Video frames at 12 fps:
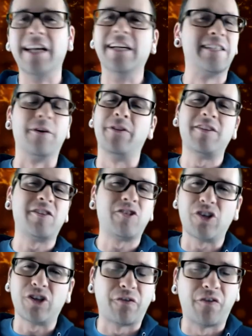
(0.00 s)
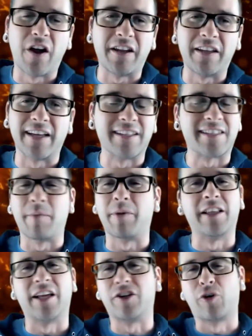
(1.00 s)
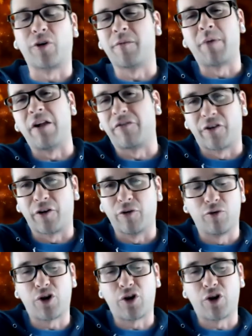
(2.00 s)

so this is just funny that somebody like jordan belfort who